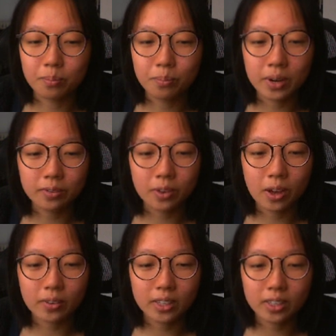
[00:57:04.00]
But if you
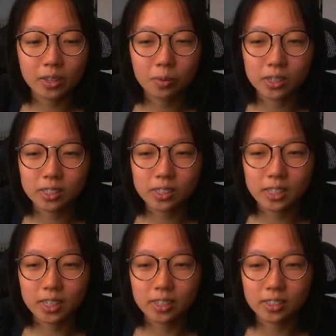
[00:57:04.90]
have anything you want to
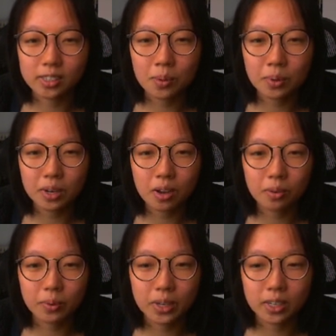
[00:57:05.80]
see, just let me know
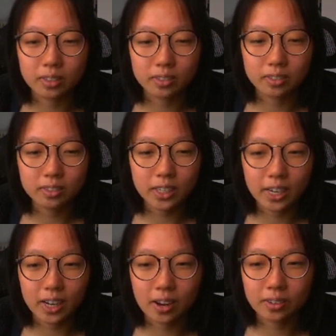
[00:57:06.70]
and we can check
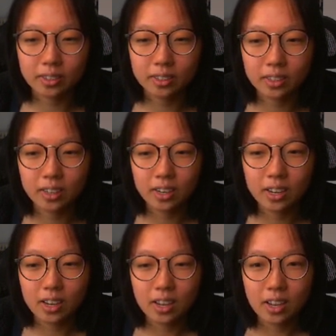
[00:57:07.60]
it out.
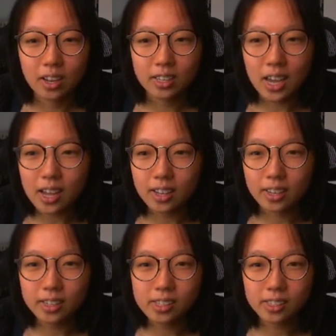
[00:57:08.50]
Yeah,
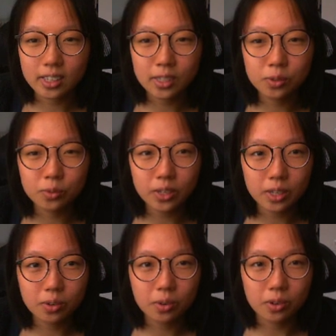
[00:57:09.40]
it is. It's really
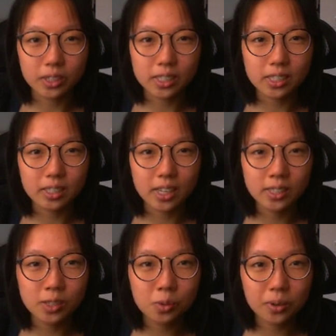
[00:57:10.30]
cool.
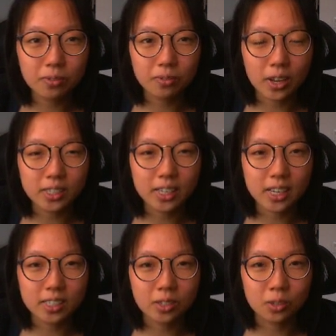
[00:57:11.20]
It's super fun to
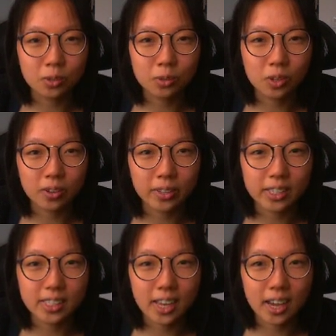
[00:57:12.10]
get to use all
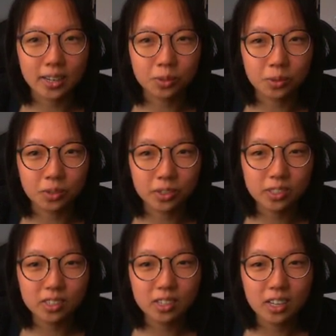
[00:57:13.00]
these AI
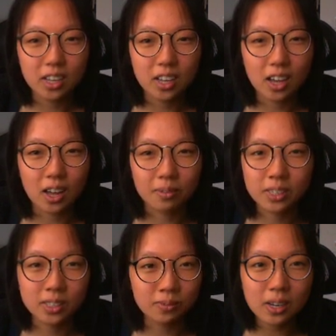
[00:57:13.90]
tools,
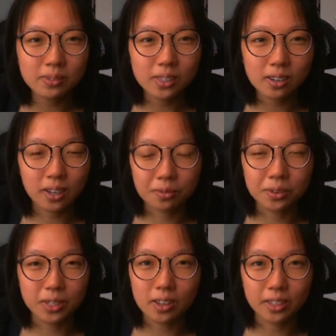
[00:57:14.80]
because sometimes they're like
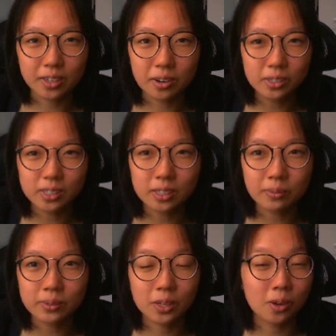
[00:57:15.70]
really on the nose, and
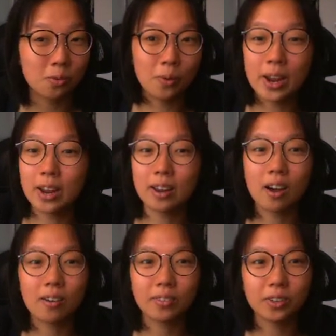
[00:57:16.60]
sometimes they go way
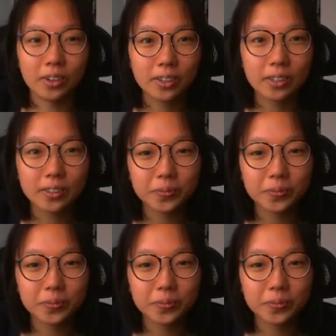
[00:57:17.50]
off the hook.